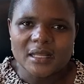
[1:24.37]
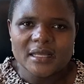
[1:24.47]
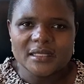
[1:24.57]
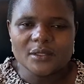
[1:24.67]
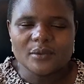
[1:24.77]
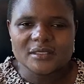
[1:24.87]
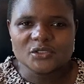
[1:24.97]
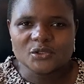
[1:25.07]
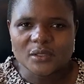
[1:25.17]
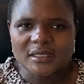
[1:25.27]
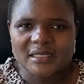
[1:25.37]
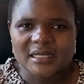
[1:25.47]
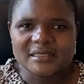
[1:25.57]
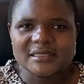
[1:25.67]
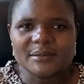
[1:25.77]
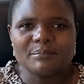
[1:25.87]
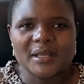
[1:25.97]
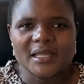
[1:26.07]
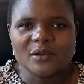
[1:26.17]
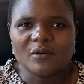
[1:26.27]
he was shown that
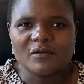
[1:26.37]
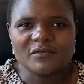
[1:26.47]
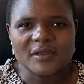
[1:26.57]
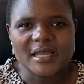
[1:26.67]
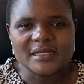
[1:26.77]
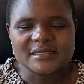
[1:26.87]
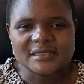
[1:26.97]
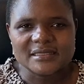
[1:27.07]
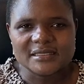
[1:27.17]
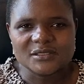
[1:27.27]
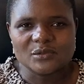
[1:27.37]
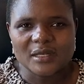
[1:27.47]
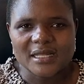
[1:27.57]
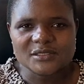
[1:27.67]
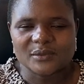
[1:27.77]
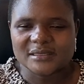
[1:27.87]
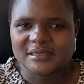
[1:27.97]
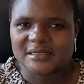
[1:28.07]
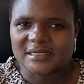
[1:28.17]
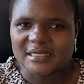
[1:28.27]
pay of $86 was
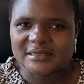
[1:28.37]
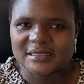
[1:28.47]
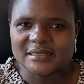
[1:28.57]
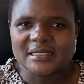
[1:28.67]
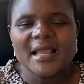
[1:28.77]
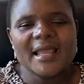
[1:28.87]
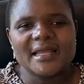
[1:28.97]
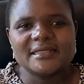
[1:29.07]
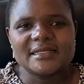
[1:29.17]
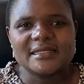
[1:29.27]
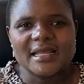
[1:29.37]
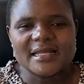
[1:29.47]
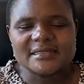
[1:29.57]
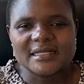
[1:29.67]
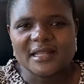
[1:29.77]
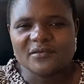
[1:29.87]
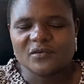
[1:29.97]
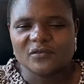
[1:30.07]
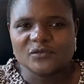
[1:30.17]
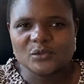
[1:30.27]
deducted and an ads levy
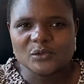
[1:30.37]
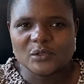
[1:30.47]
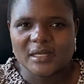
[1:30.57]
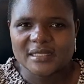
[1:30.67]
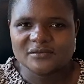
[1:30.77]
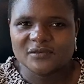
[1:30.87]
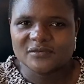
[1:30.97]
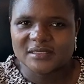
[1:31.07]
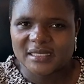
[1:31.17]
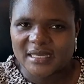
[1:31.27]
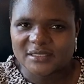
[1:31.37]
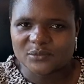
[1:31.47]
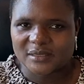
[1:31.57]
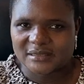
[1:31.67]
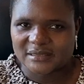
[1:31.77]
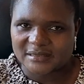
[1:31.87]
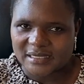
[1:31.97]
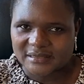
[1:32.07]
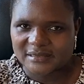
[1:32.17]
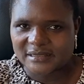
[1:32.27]
of $2.58 was
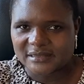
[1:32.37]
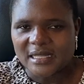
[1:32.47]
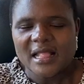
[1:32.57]
deducted.